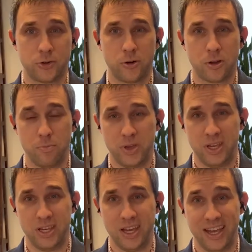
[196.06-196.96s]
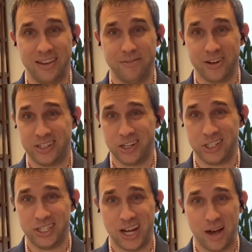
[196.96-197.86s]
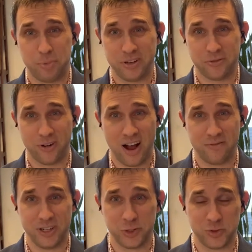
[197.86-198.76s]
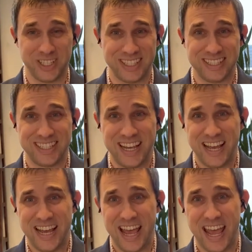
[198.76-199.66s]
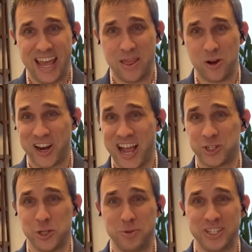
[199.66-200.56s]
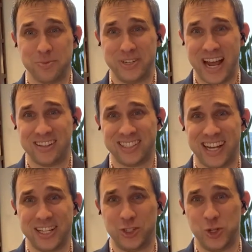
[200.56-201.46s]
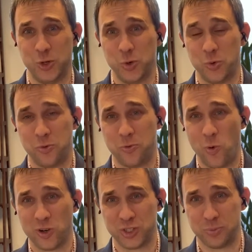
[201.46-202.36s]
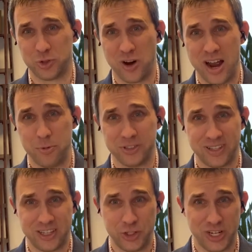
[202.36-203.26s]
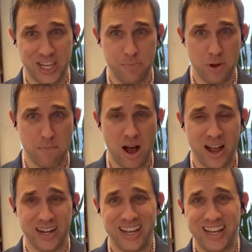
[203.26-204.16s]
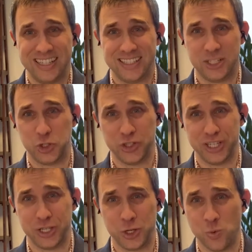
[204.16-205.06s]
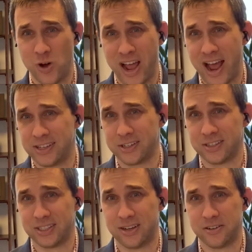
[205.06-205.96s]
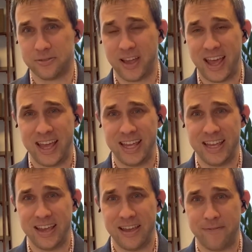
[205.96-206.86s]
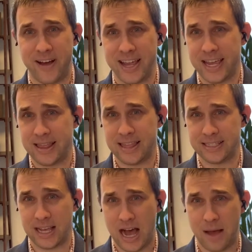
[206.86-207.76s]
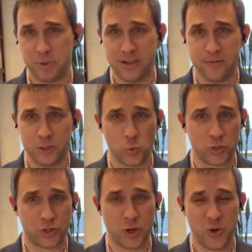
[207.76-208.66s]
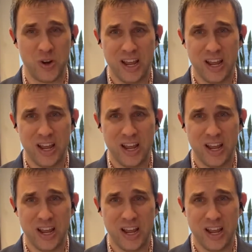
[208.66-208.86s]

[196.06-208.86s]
can be a very touchy topic for obvious reasons, and there could actually be some downsides too for subscribers that they should keep in mind. Essentially, you want to ask yourself, hey, if I get this copy of the source code,